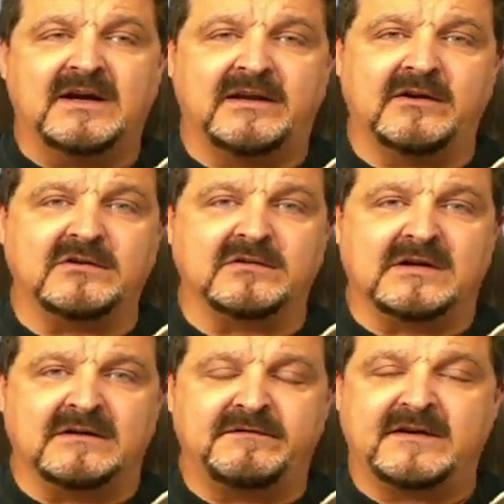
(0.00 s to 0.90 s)
I know
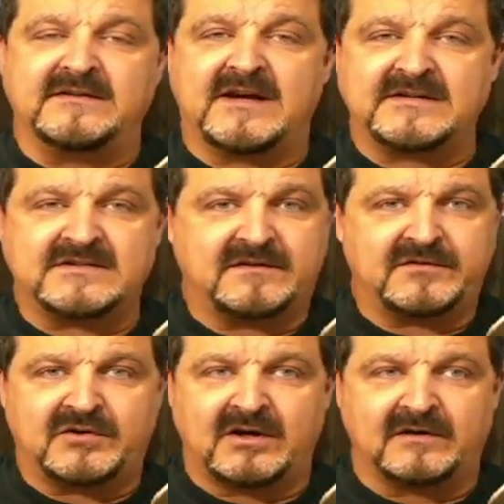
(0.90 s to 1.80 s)
you're fantastic
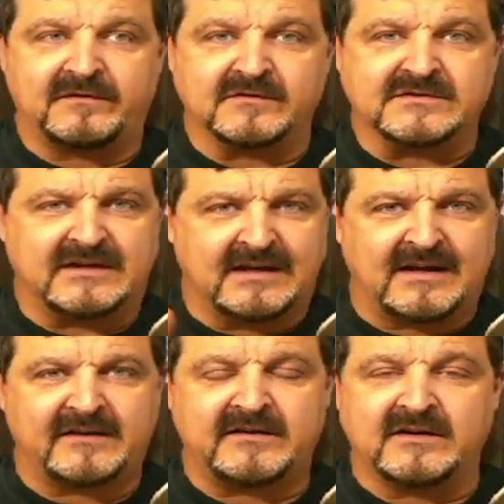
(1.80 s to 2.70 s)
photographers. Get
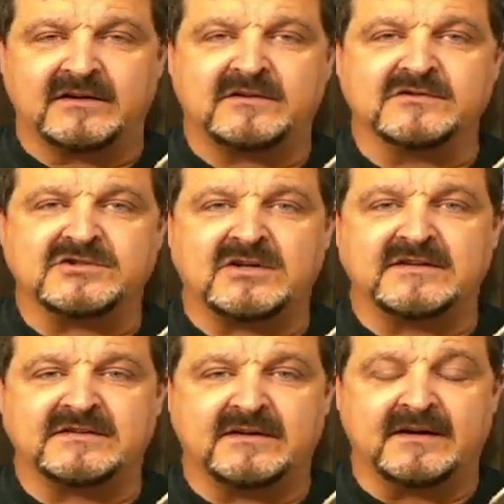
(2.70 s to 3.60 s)
out there and get those
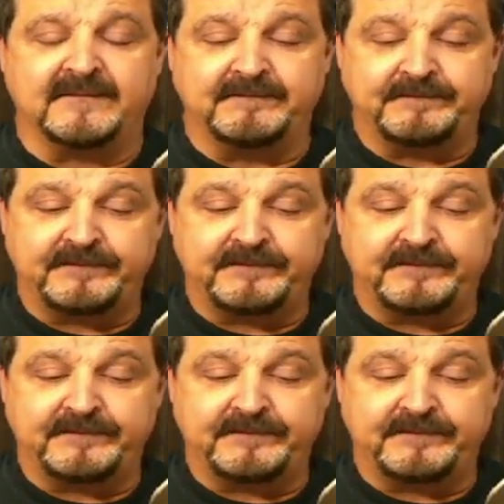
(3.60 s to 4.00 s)
shots done.